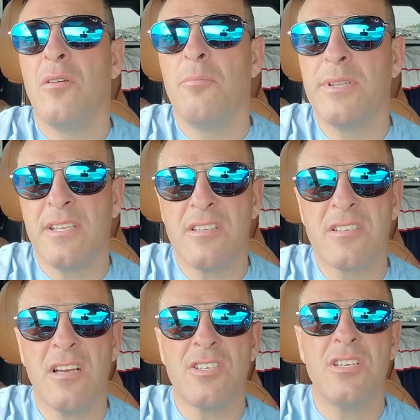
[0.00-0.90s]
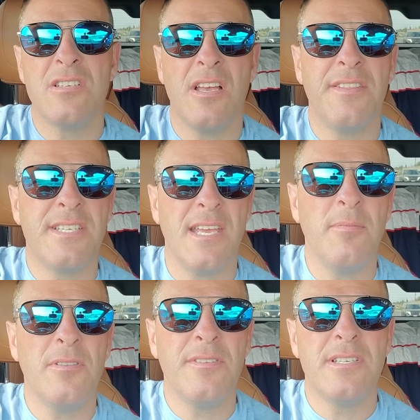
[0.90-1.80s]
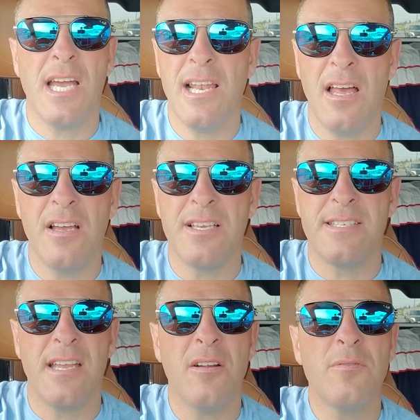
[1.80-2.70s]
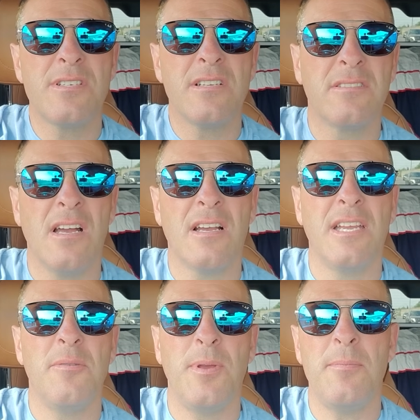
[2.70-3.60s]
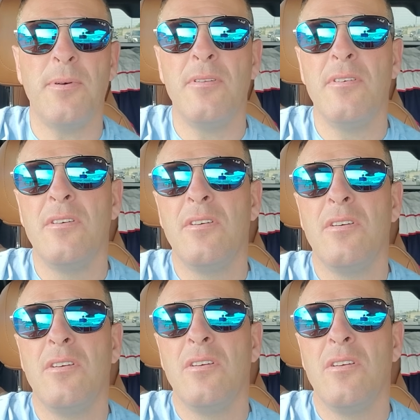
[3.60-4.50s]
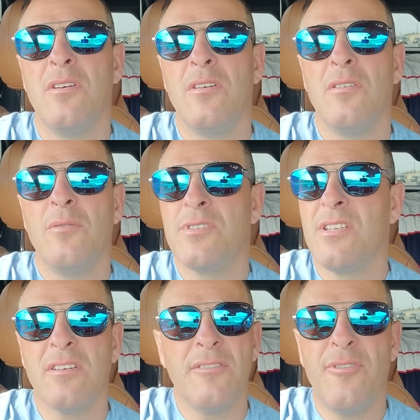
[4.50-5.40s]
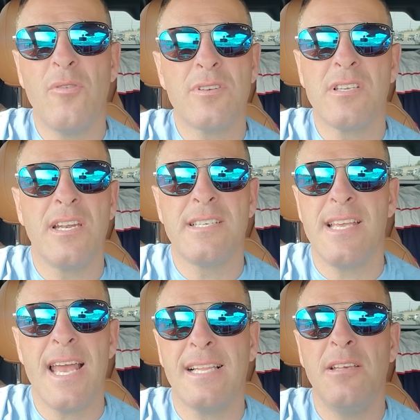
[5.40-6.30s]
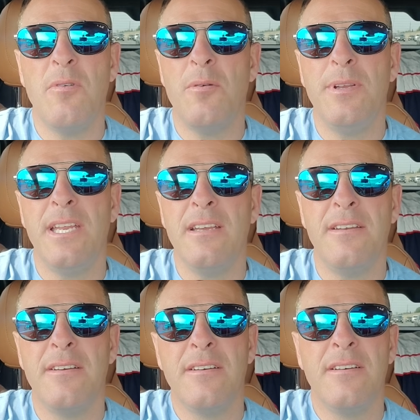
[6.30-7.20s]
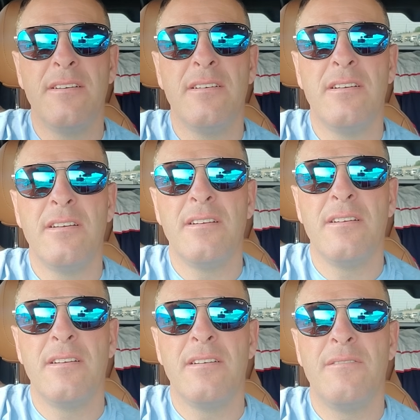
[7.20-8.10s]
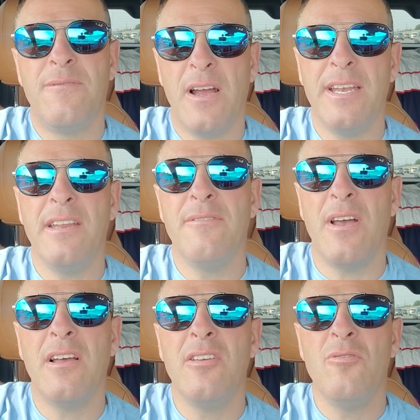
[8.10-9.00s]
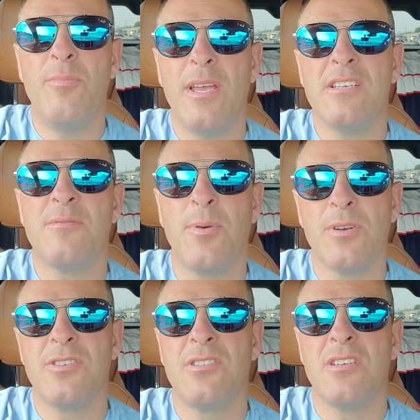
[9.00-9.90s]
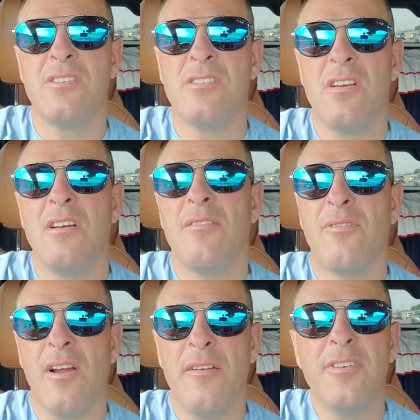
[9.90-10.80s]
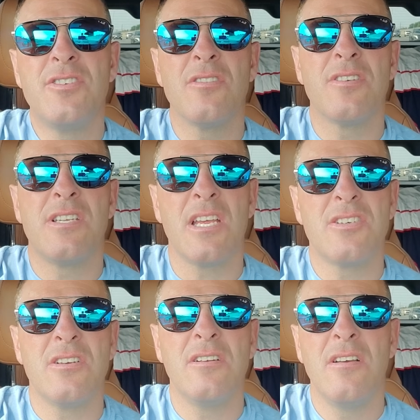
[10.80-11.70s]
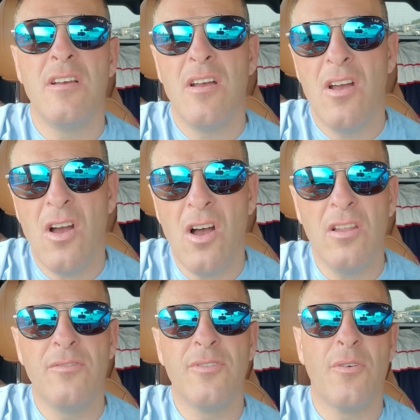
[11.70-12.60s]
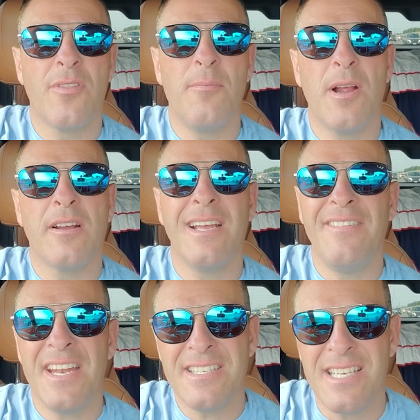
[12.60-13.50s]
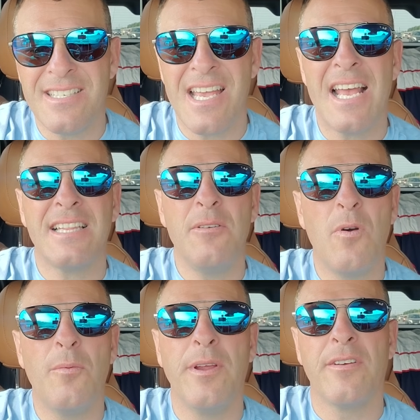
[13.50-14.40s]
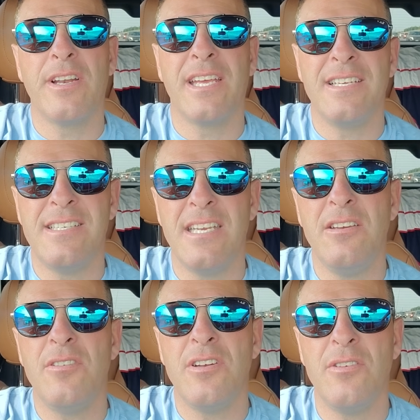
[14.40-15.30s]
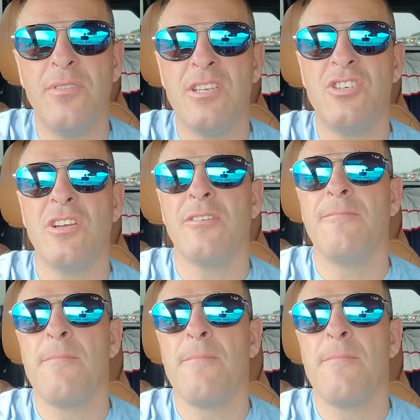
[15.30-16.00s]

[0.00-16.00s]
But the discussion is on the table. The dialogue is there. We're still talking to people. We're still going to focus on exactly what we did. Finding value-based purchases for every jurisdiction all over North America, and that is exactly what we are going to continue to do this year.